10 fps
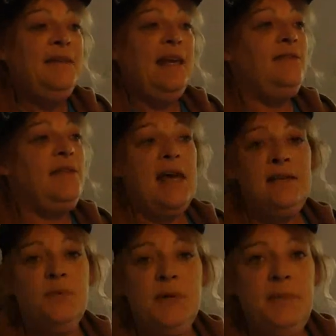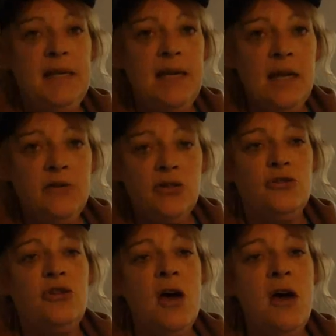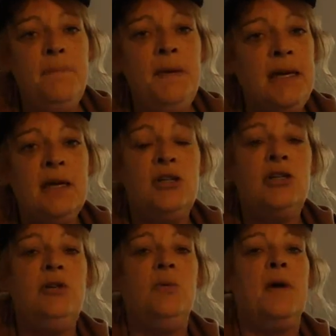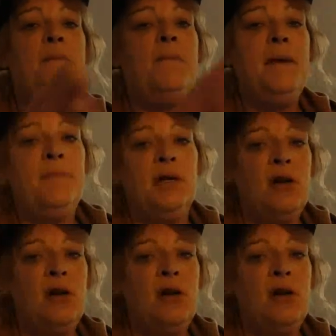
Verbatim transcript: And that would be the answer. Not because you remember it.